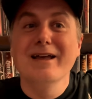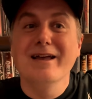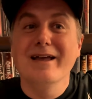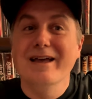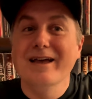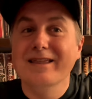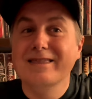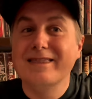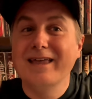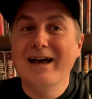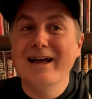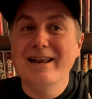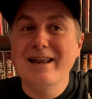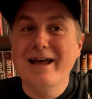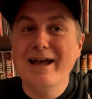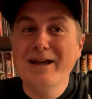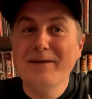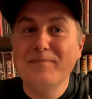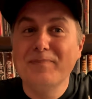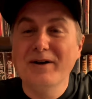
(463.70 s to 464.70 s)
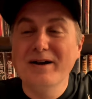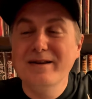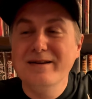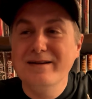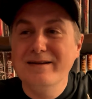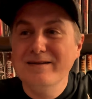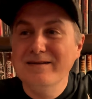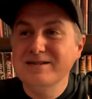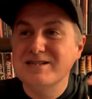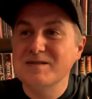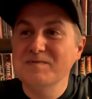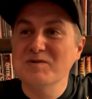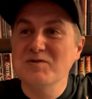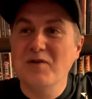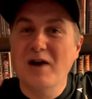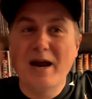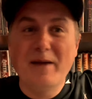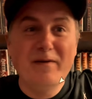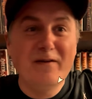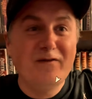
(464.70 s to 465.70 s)
hit that like button,
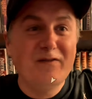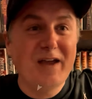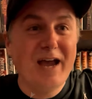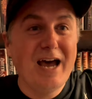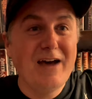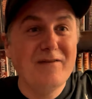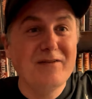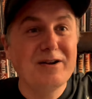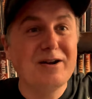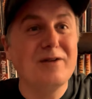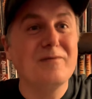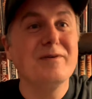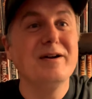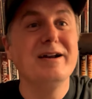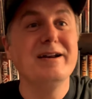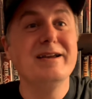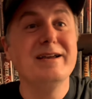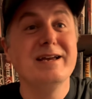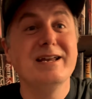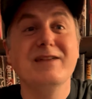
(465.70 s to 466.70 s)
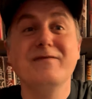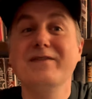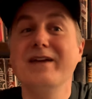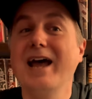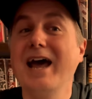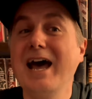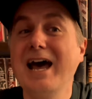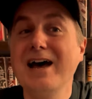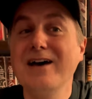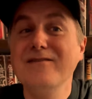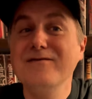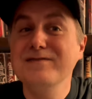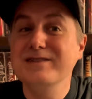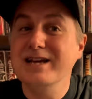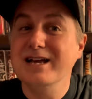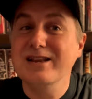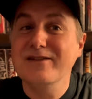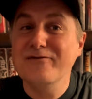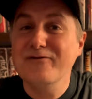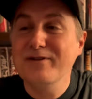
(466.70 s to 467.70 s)
subscribe if you haven't already, and if you have,
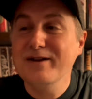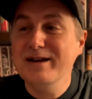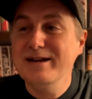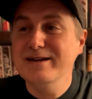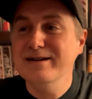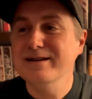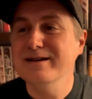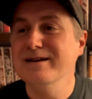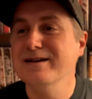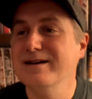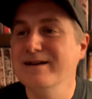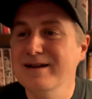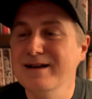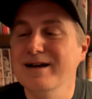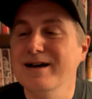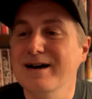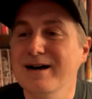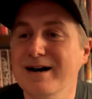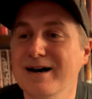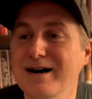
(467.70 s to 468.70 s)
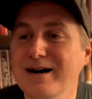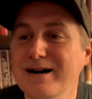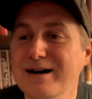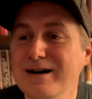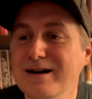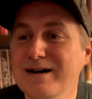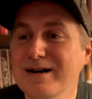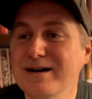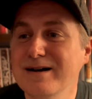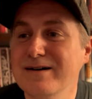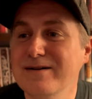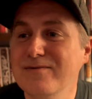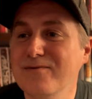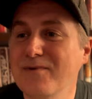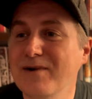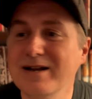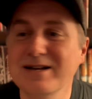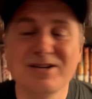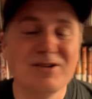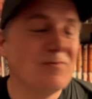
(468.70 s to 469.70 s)
tell a friend. Uh,
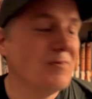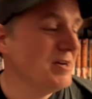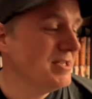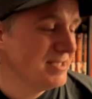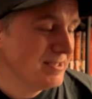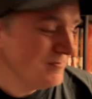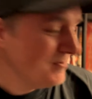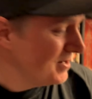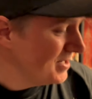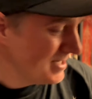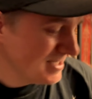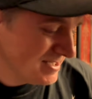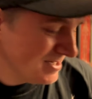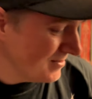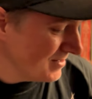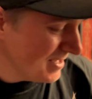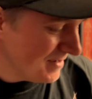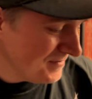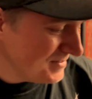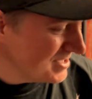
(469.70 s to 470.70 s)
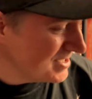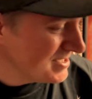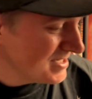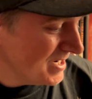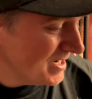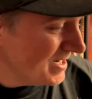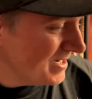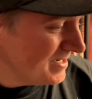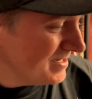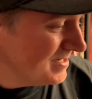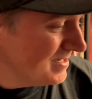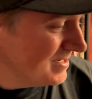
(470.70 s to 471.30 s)
what, what, what is there left to say?